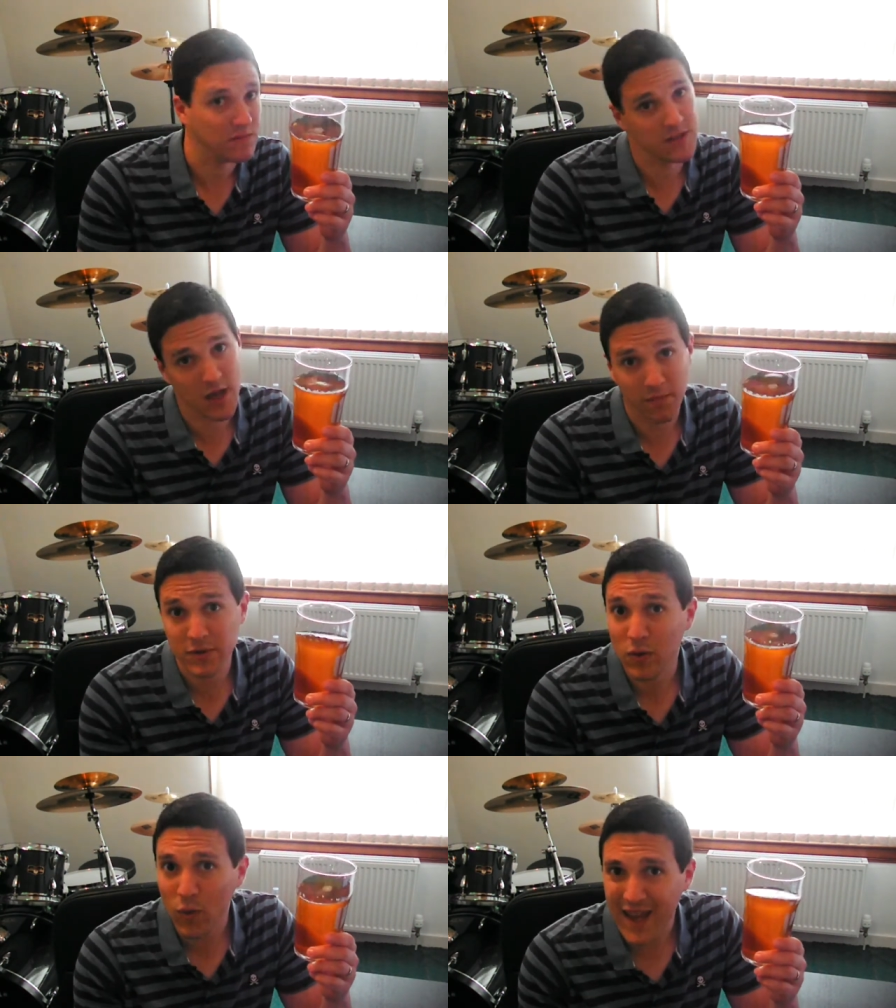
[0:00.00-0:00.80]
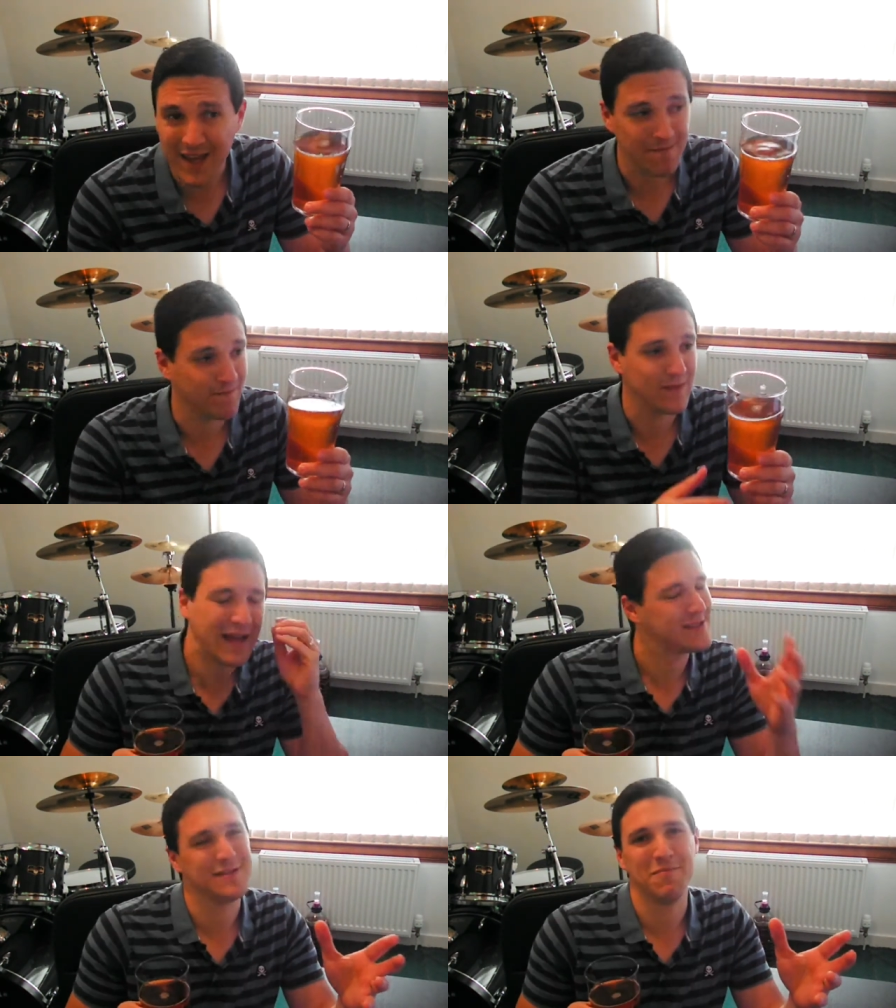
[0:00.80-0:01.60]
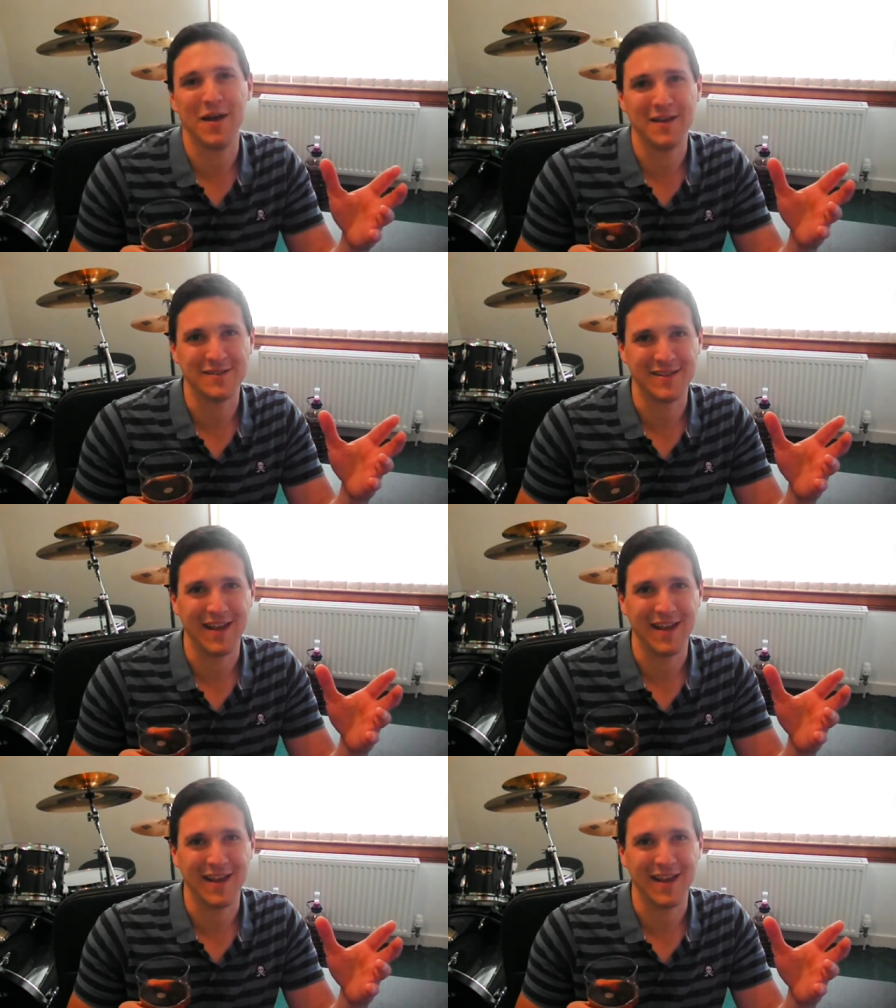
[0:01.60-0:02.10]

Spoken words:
subtle way. That's the best